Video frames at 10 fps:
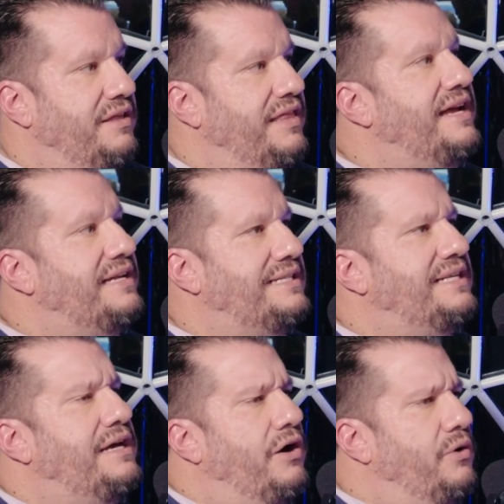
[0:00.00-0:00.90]
they get to
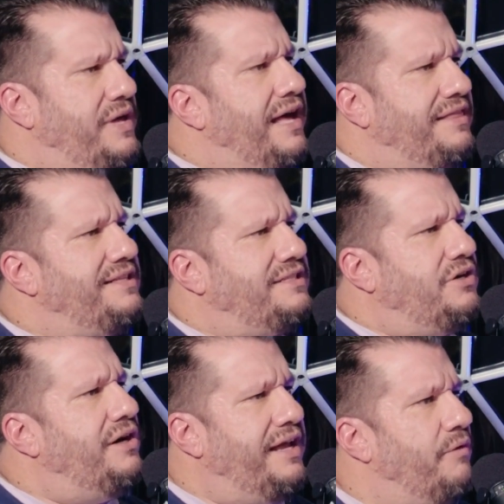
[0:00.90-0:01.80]
see, oh yeah, this
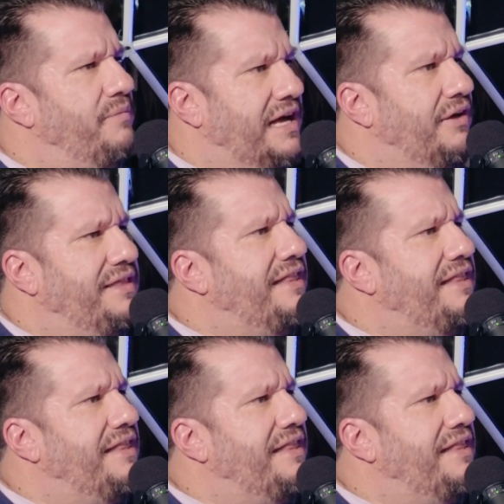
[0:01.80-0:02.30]
could help me out.